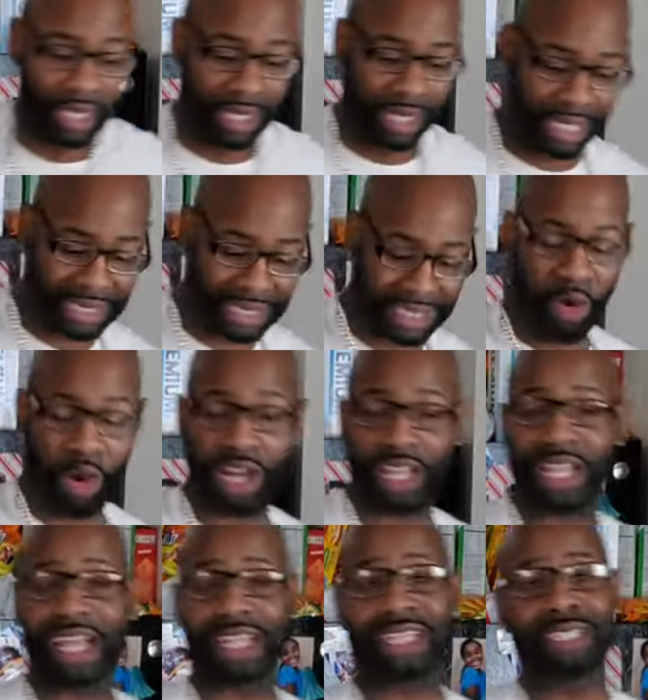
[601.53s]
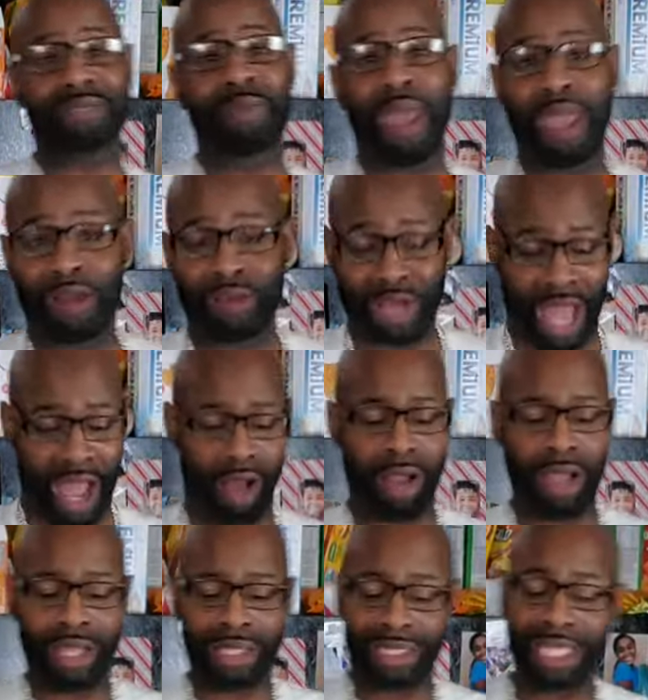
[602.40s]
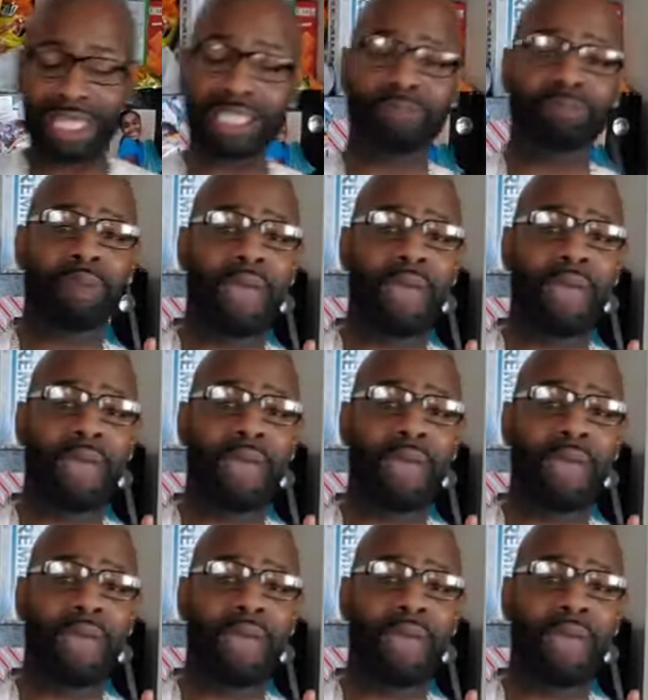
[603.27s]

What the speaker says: let's go ahead and cut this bagel. Now, this